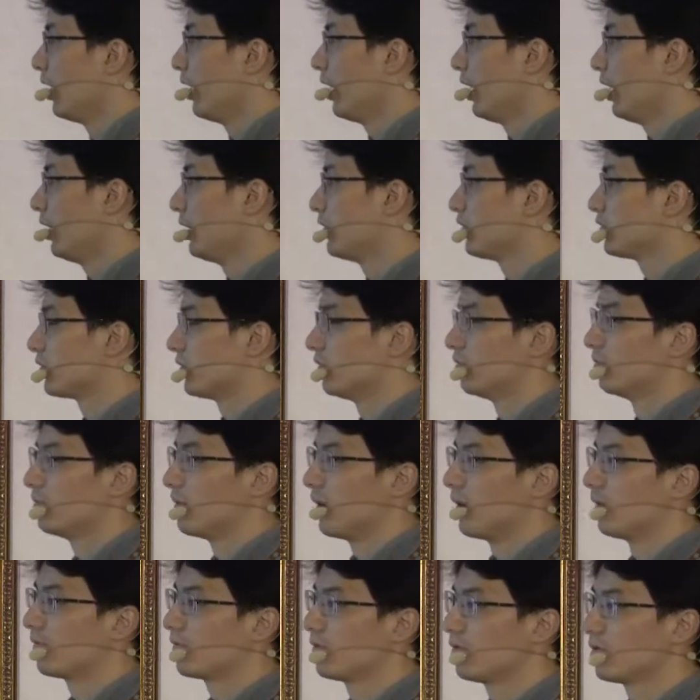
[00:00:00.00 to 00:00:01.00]
And
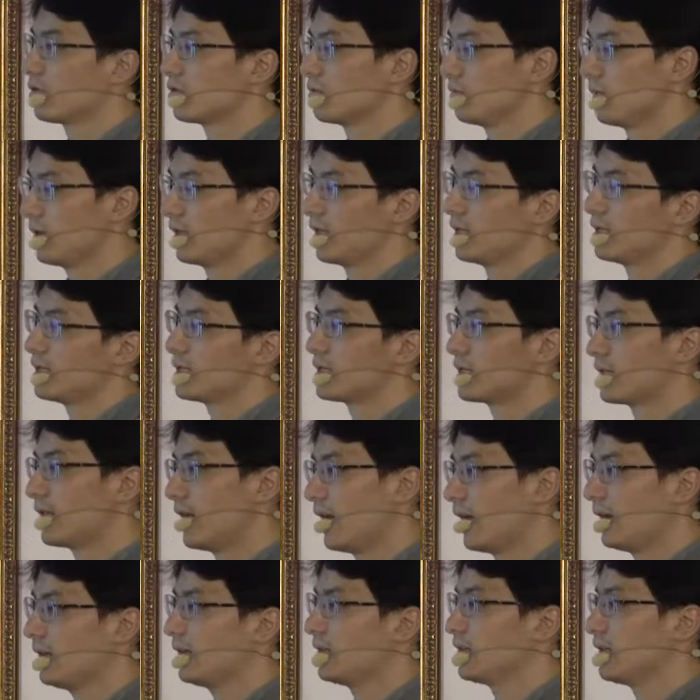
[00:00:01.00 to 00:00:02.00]
of course, we can
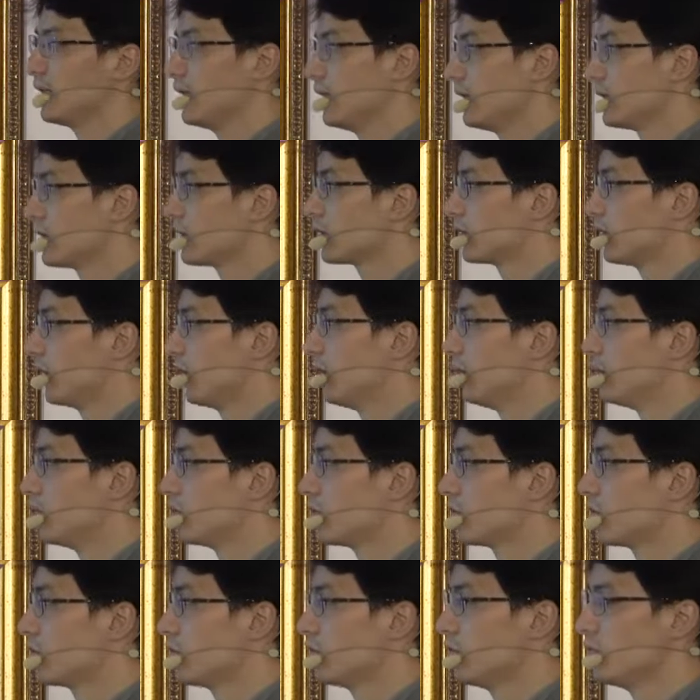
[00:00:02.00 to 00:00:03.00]
extend this
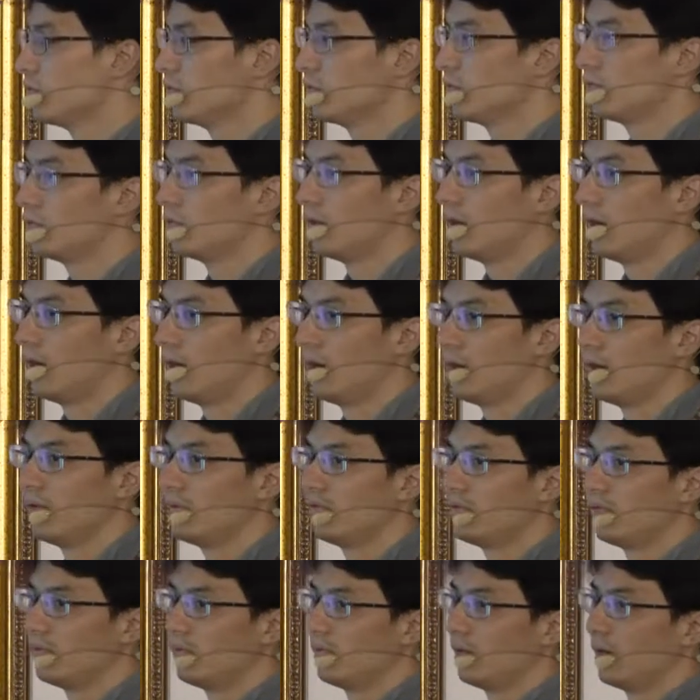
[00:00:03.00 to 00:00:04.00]
into a
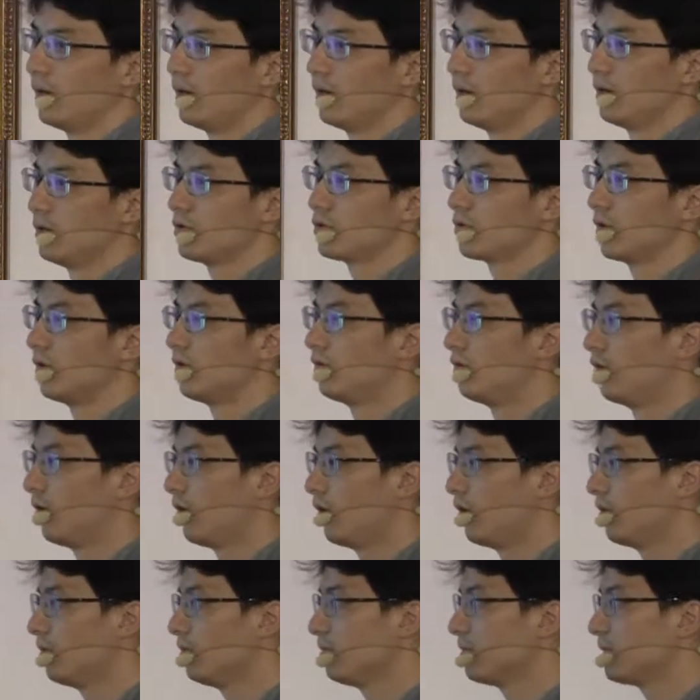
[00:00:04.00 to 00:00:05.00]

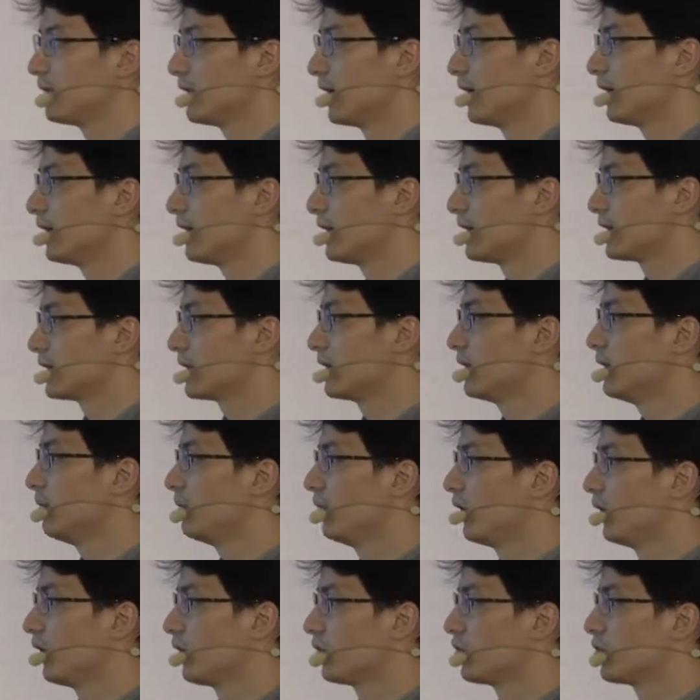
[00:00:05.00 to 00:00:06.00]
form that is
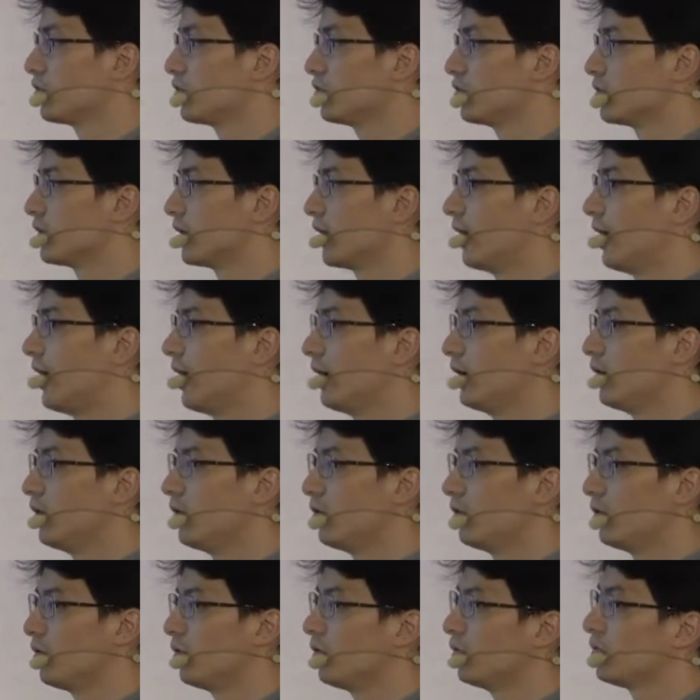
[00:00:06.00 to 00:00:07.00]
similar to the
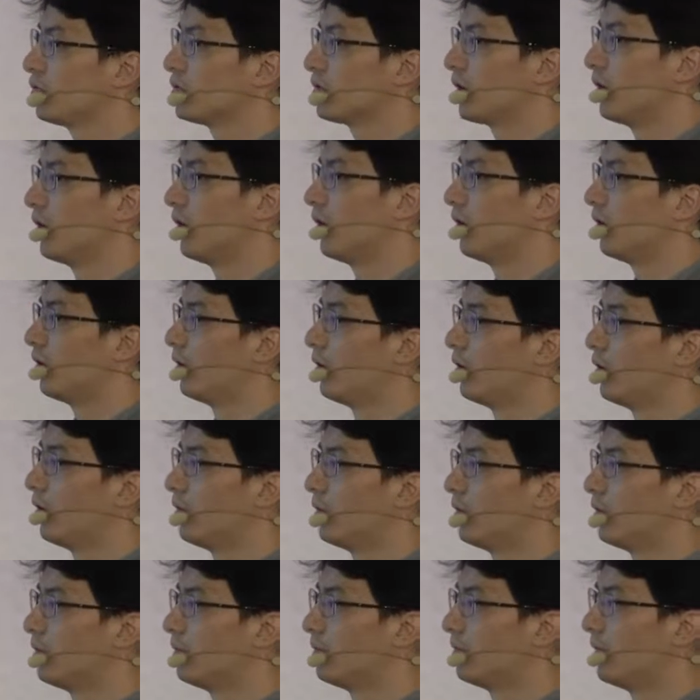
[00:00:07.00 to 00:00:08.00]
inode
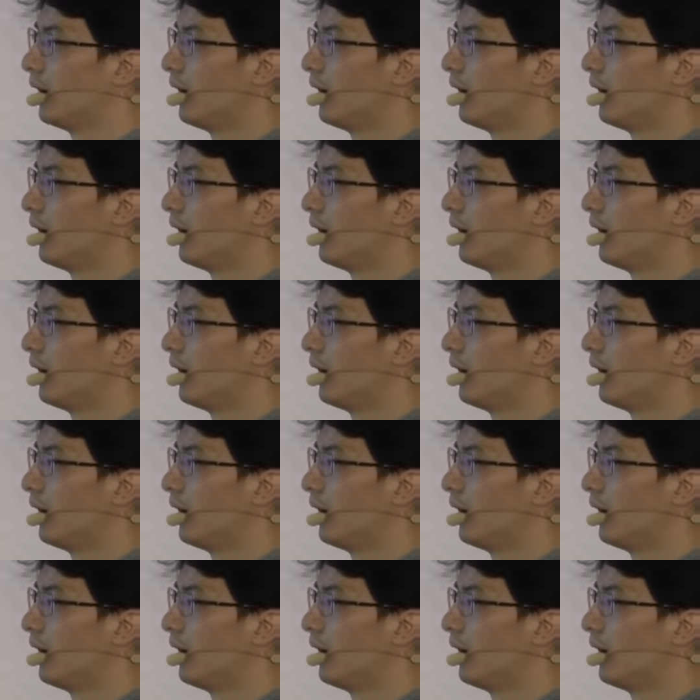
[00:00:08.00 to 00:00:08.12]
or